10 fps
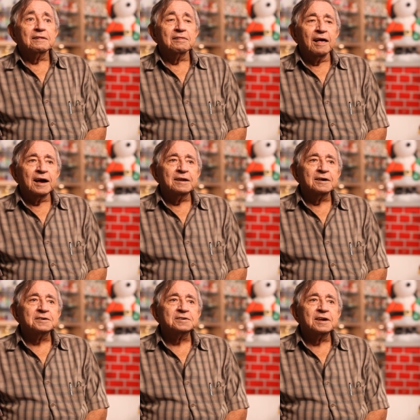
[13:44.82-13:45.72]

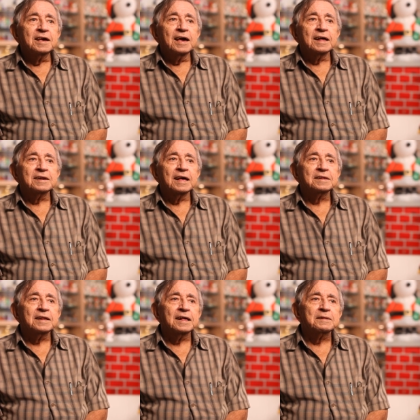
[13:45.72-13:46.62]
Linus, and,
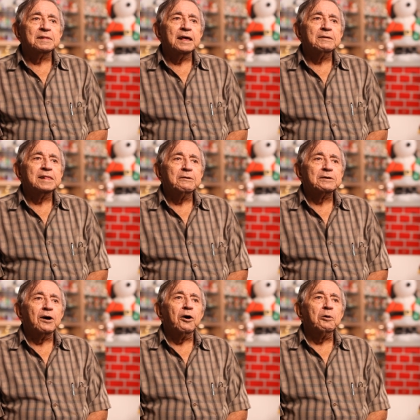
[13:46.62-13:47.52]
and, and they, they
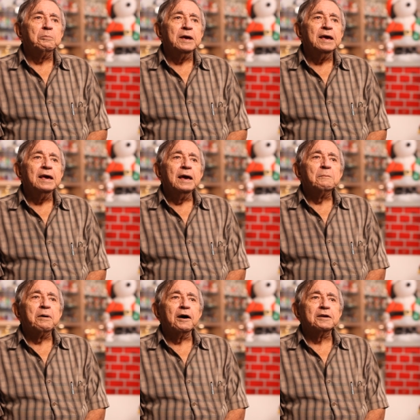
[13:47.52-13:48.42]
would all be
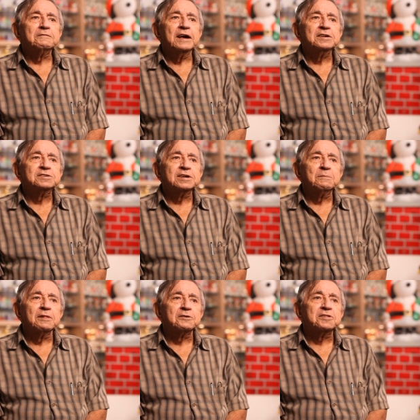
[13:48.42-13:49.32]
part of a
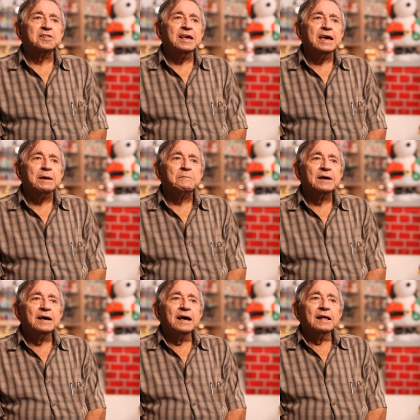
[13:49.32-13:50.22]
similar theme.
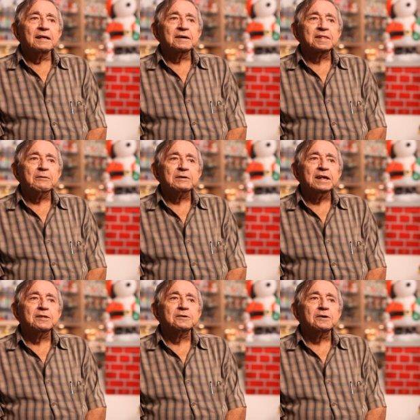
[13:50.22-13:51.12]
Like they would
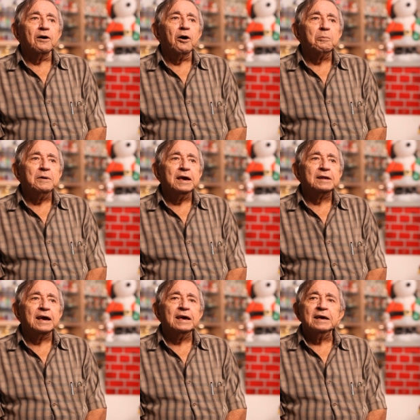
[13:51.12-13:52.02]
either all be
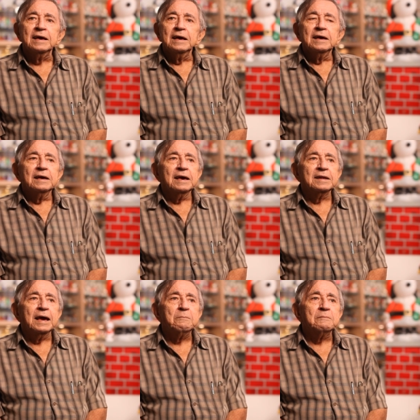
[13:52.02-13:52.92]
in a
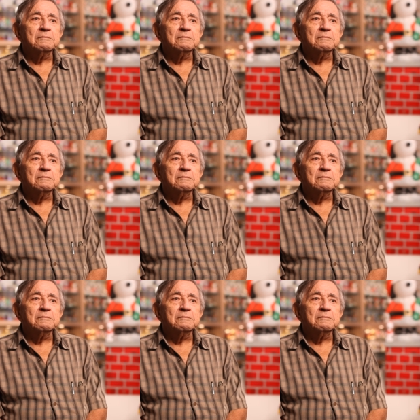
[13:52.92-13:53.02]
in a